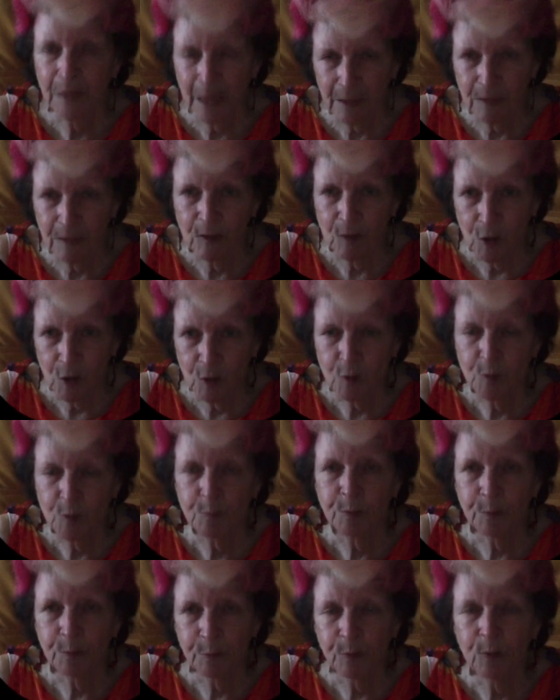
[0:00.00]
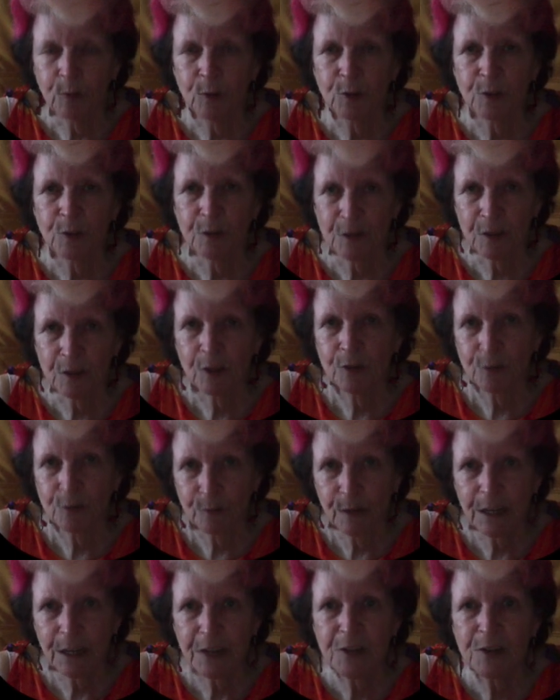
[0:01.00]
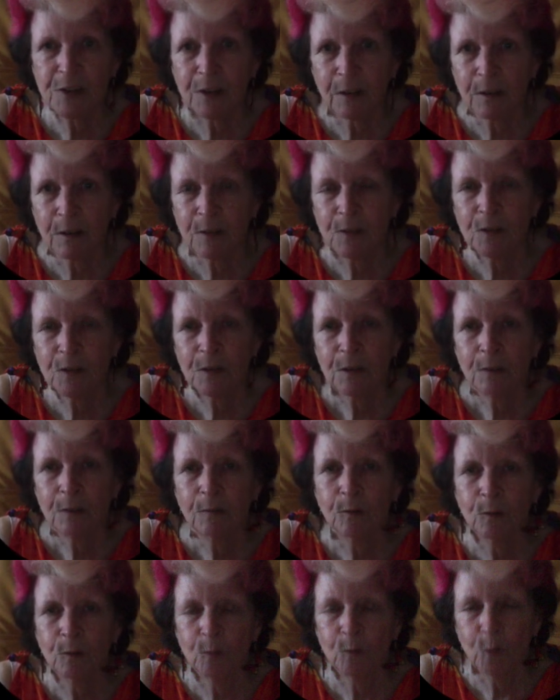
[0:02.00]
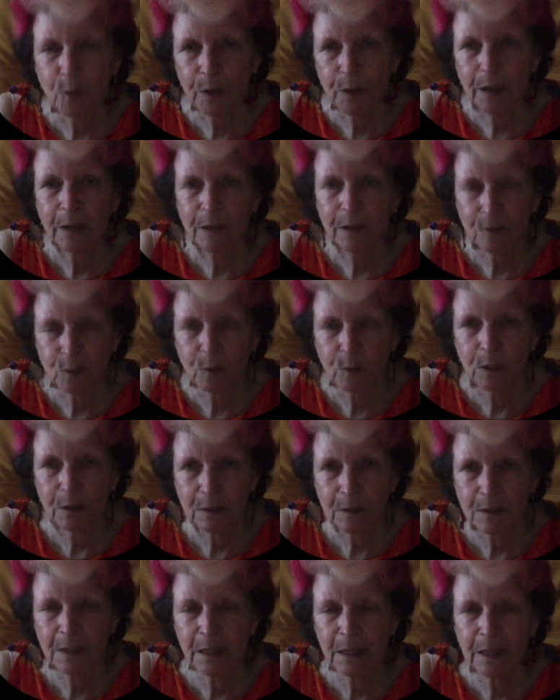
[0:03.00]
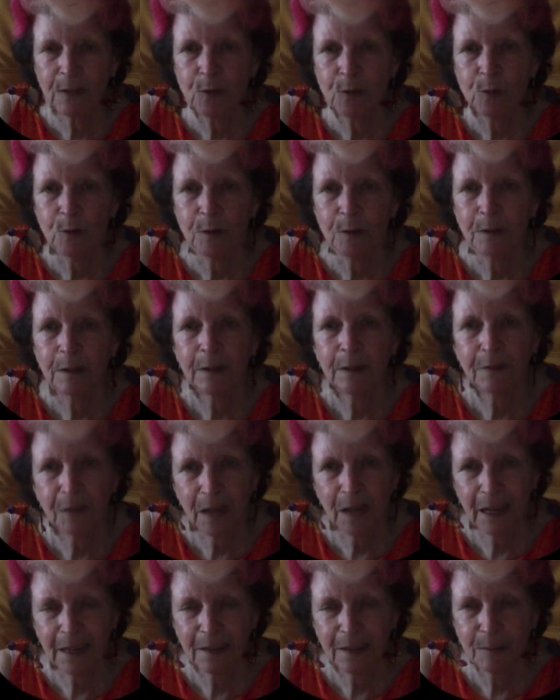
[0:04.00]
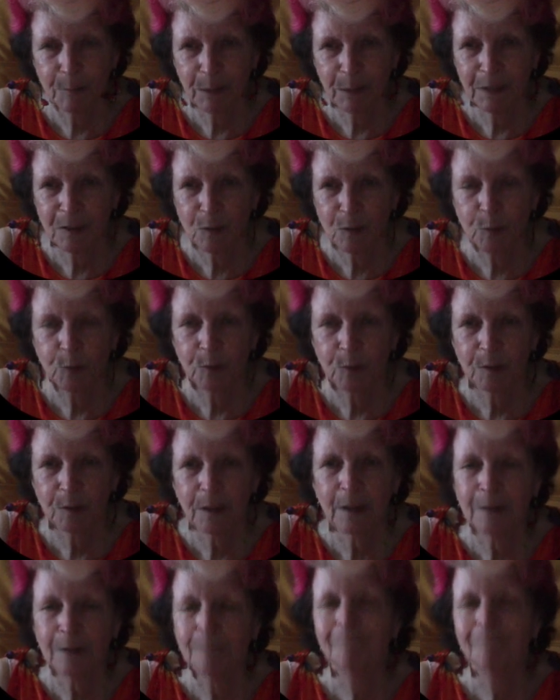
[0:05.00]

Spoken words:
those proportions, those ratios, were working as well as they could if I had the baseboard there.